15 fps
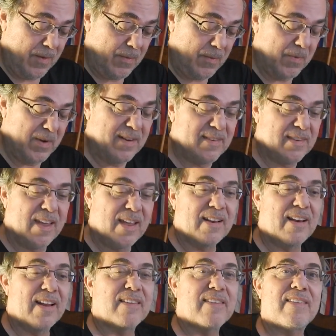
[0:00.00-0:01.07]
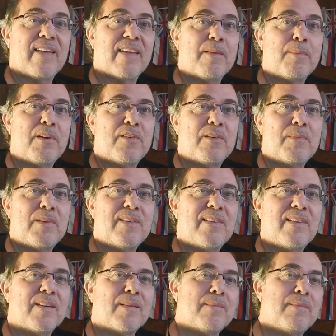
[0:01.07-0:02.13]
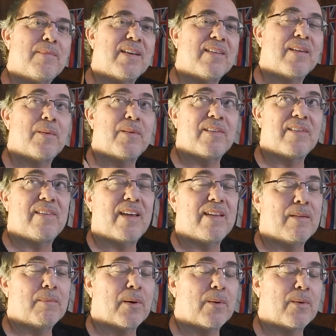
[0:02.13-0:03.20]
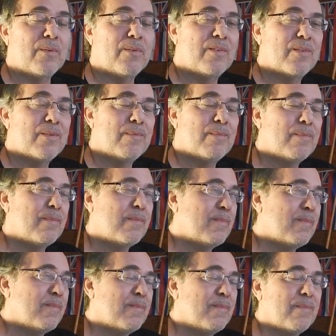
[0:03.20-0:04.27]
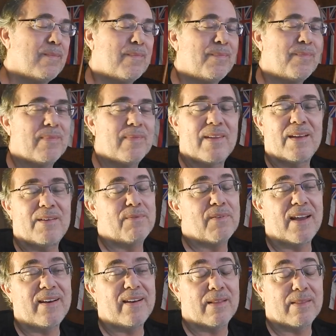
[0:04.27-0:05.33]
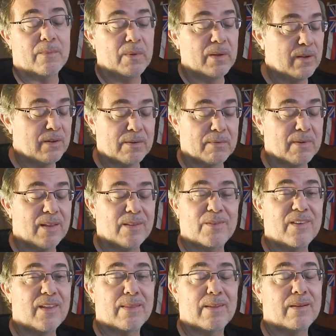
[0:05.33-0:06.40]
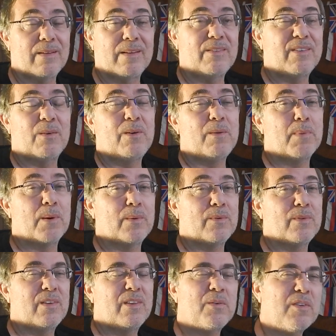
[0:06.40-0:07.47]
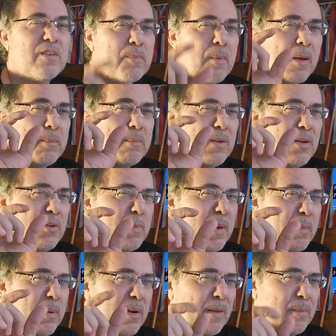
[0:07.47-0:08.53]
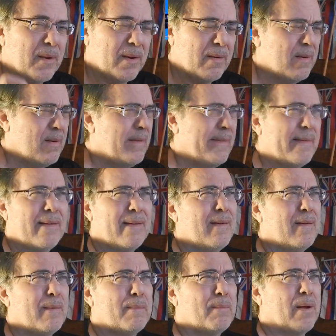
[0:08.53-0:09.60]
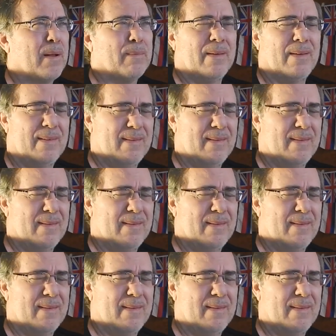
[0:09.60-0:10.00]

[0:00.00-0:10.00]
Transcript: We decided not to tell the Bishop Museum because they would just take the bones and find nothing. We looked around, there's nothing. There's only bones. There was a small newspaper clip in probably